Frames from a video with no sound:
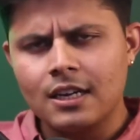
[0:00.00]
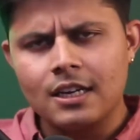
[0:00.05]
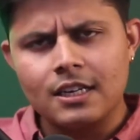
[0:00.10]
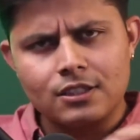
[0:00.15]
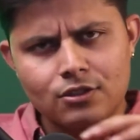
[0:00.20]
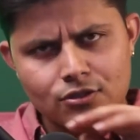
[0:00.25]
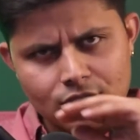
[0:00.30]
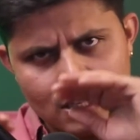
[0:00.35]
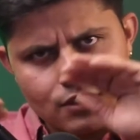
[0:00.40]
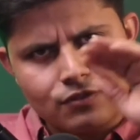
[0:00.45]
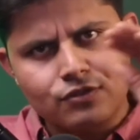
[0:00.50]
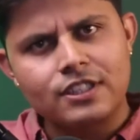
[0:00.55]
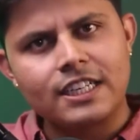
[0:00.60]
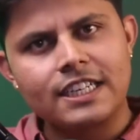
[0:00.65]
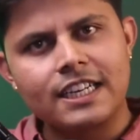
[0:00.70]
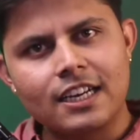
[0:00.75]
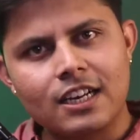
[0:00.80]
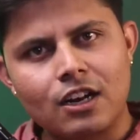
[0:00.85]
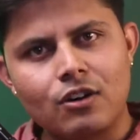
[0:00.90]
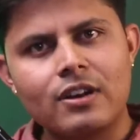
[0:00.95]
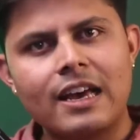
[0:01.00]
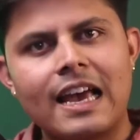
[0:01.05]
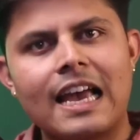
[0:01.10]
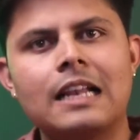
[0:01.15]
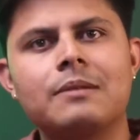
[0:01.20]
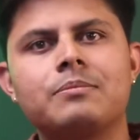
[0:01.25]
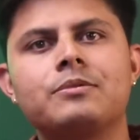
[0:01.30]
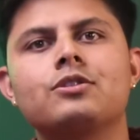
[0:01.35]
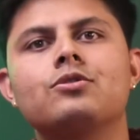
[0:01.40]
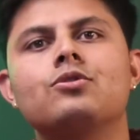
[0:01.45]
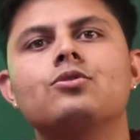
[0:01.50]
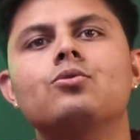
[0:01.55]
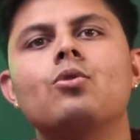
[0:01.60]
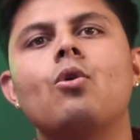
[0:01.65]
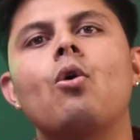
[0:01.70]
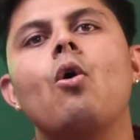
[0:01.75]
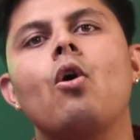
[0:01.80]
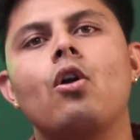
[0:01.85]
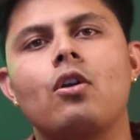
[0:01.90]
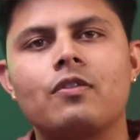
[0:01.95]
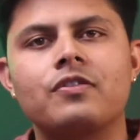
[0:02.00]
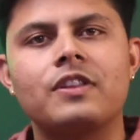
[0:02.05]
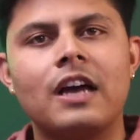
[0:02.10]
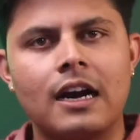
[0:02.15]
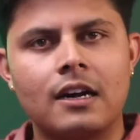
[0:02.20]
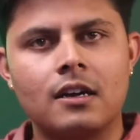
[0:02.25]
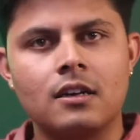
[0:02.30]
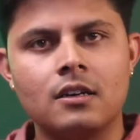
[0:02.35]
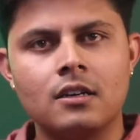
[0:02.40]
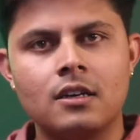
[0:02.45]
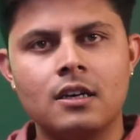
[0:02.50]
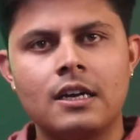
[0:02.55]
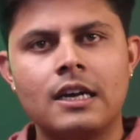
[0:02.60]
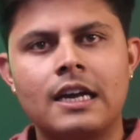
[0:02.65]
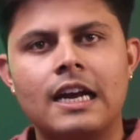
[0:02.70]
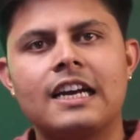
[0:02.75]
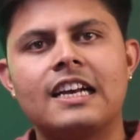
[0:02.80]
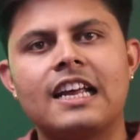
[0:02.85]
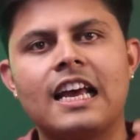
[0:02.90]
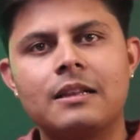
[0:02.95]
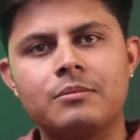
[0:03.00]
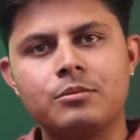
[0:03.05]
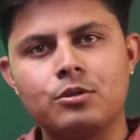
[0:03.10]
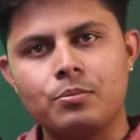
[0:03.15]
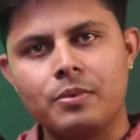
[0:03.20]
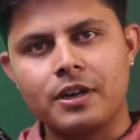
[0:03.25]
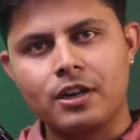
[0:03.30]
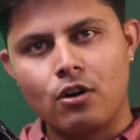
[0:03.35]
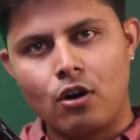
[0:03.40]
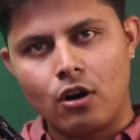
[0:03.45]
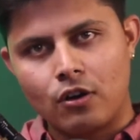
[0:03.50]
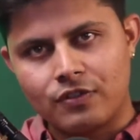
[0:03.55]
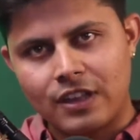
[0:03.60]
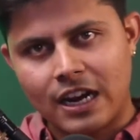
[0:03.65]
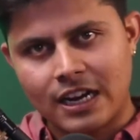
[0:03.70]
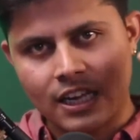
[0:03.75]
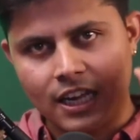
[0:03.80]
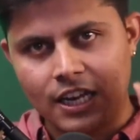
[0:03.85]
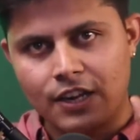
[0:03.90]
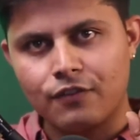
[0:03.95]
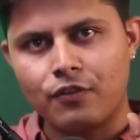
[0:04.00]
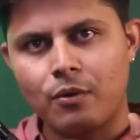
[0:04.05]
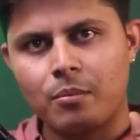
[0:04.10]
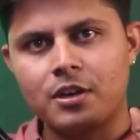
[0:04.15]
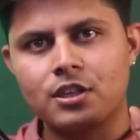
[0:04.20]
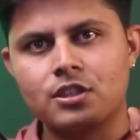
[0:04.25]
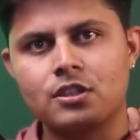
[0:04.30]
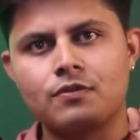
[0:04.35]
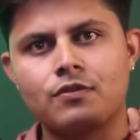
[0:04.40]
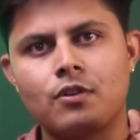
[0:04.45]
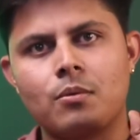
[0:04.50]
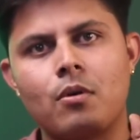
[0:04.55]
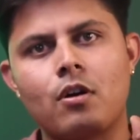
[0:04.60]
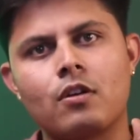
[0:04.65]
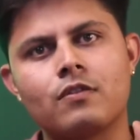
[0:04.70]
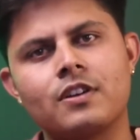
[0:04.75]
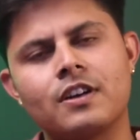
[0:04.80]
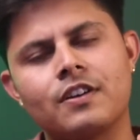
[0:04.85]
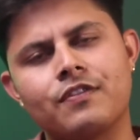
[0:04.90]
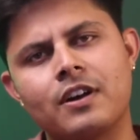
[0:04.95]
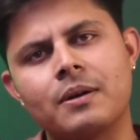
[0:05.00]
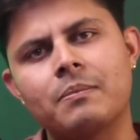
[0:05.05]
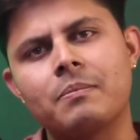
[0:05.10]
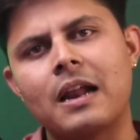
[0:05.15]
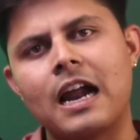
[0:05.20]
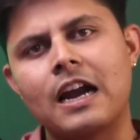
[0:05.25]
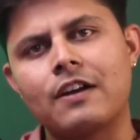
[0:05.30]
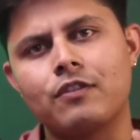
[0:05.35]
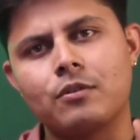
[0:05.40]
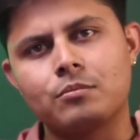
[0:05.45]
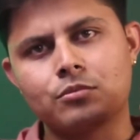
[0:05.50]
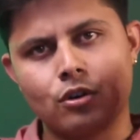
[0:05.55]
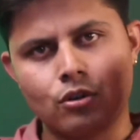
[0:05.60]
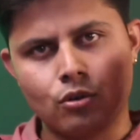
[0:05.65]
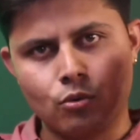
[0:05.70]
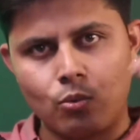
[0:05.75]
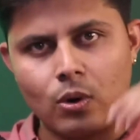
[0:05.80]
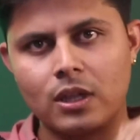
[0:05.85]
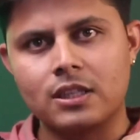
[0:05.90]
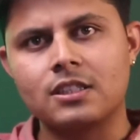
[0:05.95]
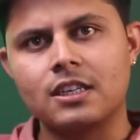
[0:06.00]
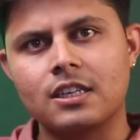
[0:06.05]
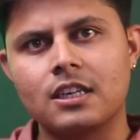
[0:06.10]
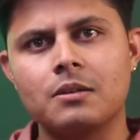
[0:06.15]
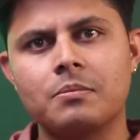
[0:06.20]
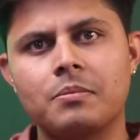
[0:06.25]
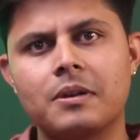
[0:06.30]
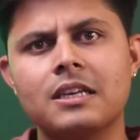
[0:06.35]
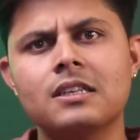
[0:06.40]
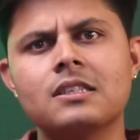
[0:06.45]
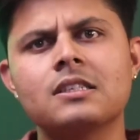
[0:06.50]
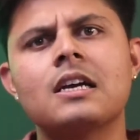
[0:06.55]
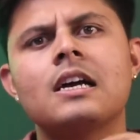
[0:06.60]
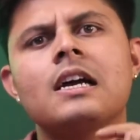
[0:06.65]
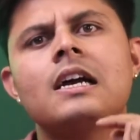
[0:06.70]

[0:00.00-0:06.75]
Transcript: so Salesforce Data Cloud helps you do all of that. It helps you bring all of that information from all of the different platforms onto one single place.